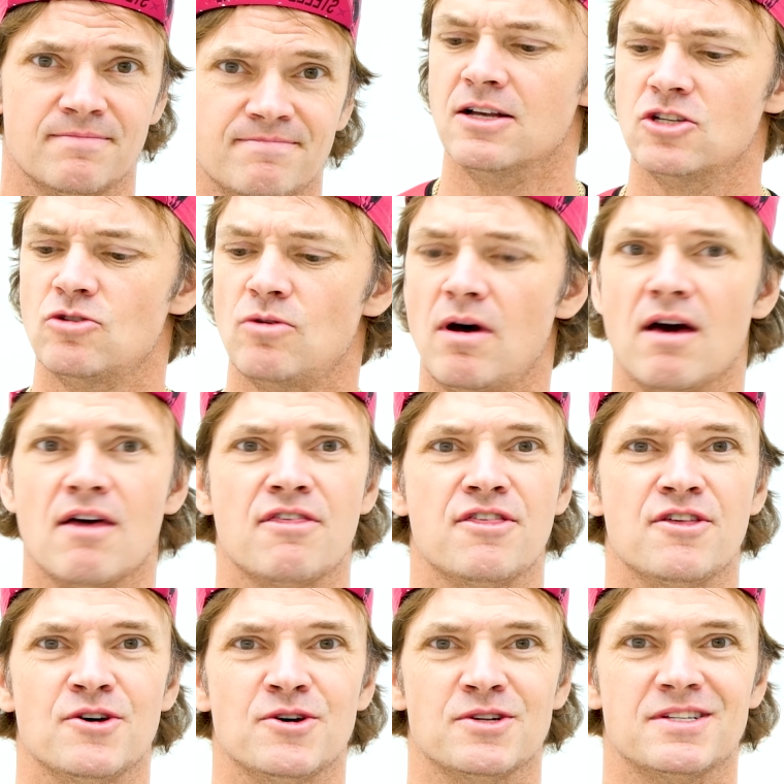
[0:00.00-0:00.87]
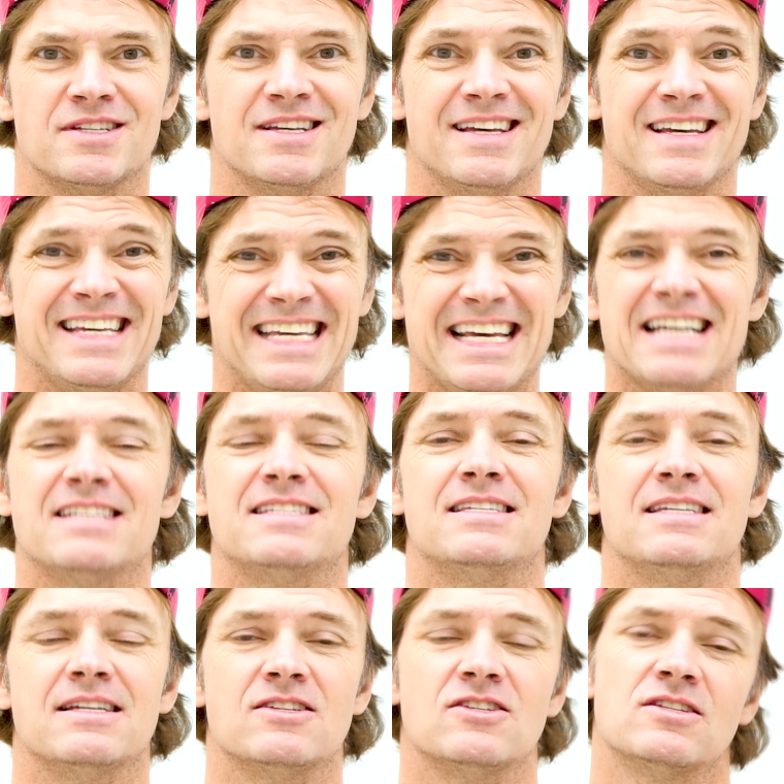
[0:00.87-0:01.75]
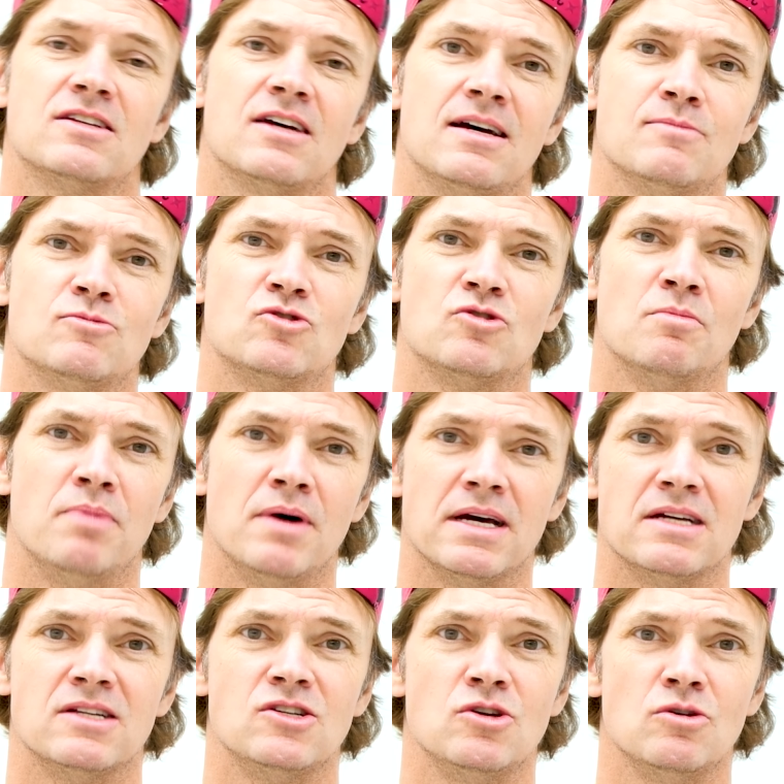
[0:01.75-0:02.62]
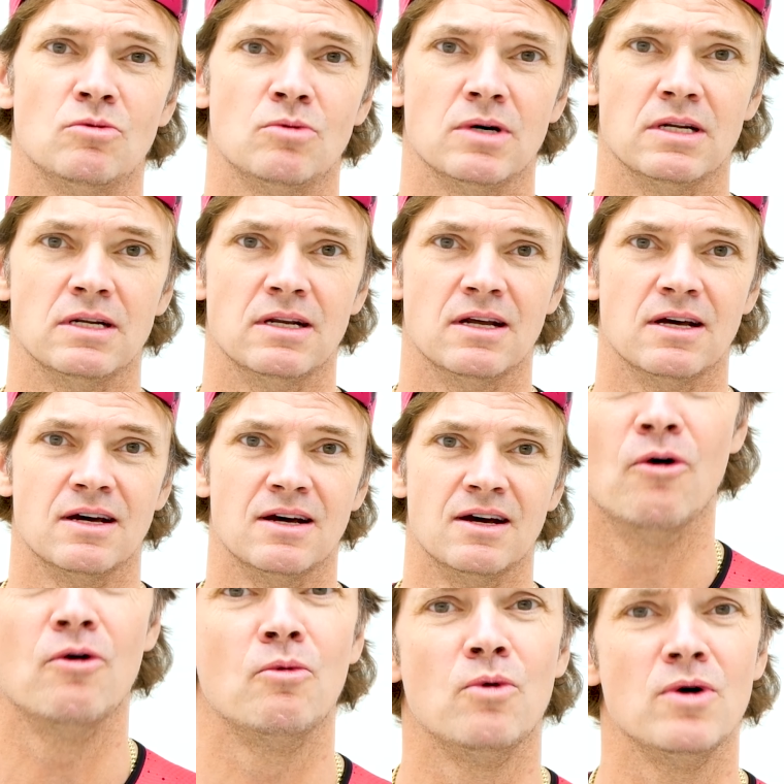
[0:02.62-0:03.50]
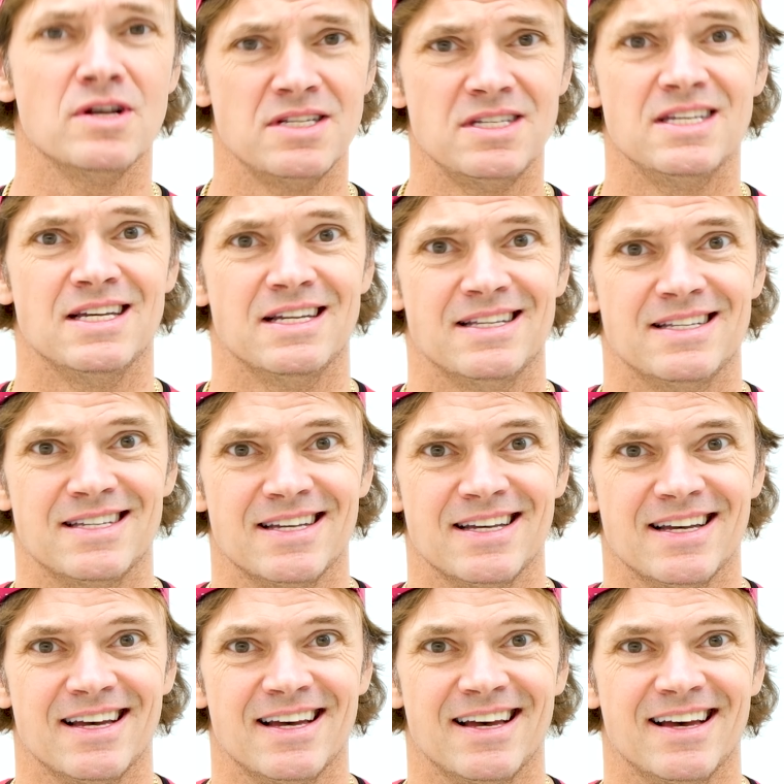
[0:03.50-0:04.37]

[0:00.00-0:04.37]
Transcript: So I thought, yes, it's time to buy a new one. Or was it?